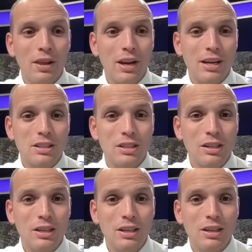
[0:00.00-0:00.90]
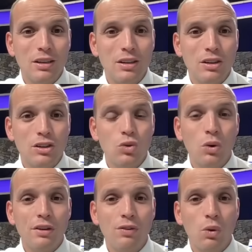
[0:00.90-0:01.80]
next
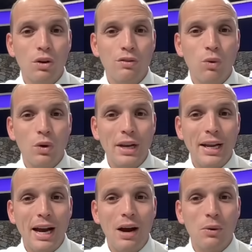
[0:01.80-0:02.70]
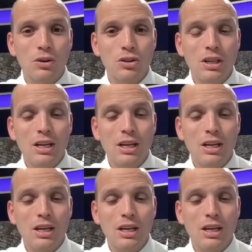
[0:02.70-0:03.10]
24 to 48 hours,